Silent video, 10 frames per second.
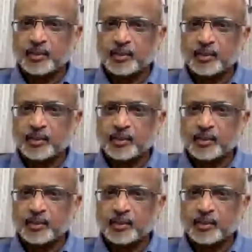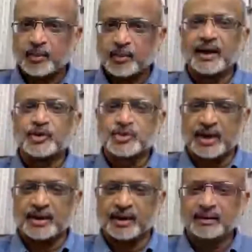is even more friendly to
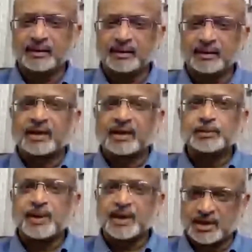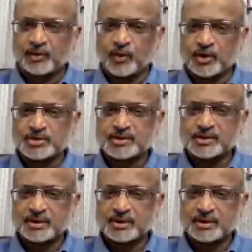China than Rajapaksa was.